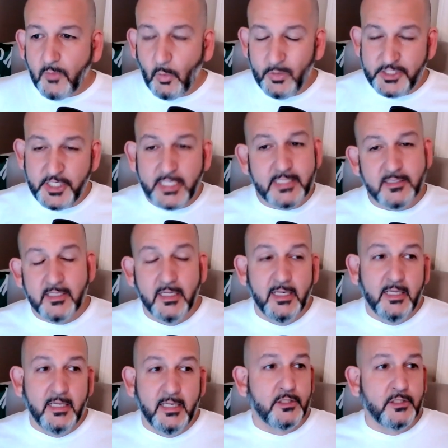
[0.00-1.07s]
which is
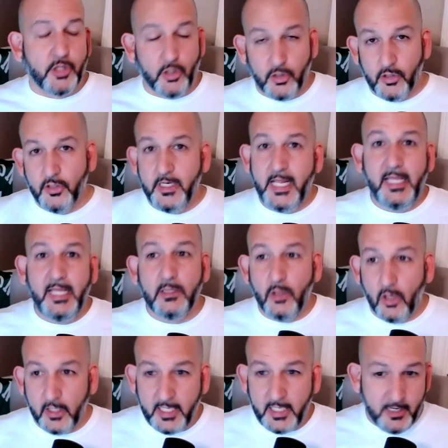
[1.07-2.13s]
turn and
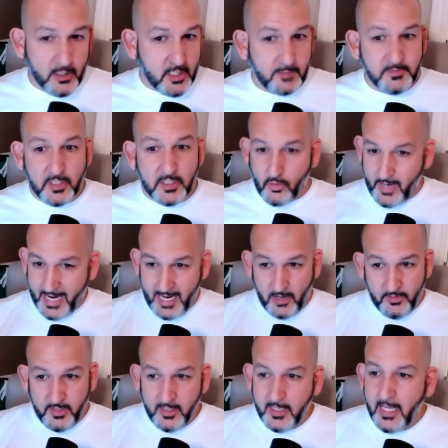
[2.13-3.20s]
look. Here comes a
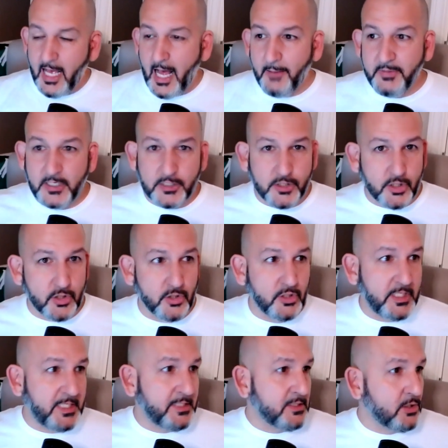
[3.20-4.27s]
crowd. I'm going to
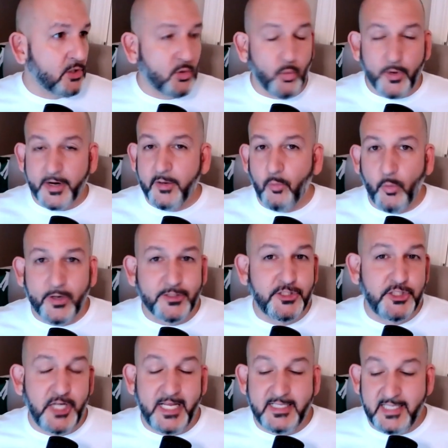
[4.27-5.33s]
turn and look.
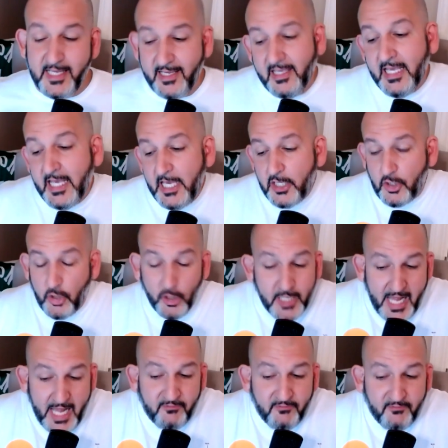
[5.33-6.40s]
Where's JT? He could
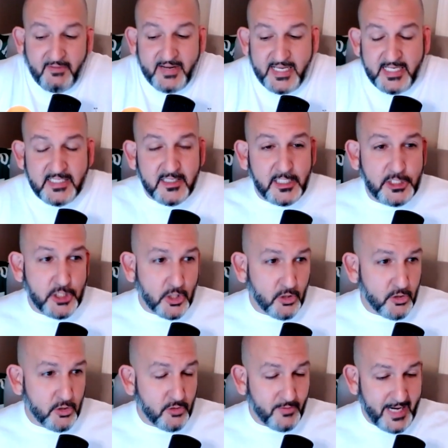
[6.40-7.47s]
have very easily
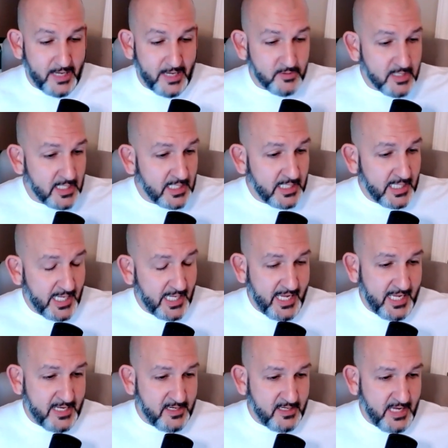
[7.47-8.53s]
turned around
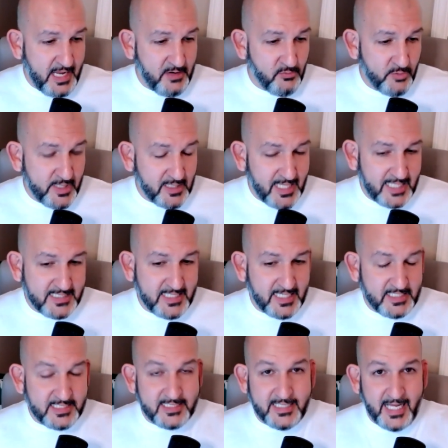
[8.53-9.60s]
and realized
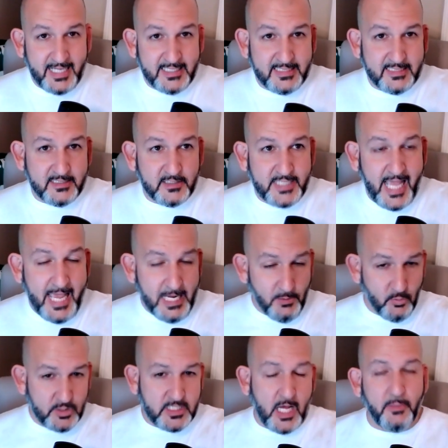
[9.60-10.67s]
that
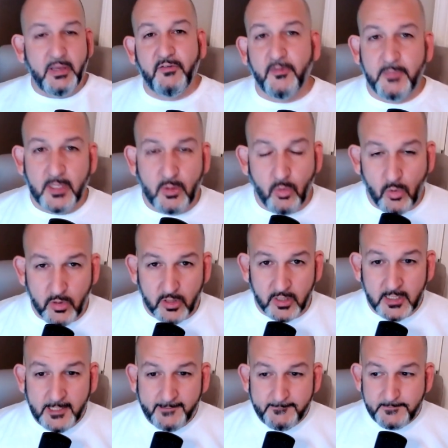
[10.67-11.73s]
Tatum was coming from the corner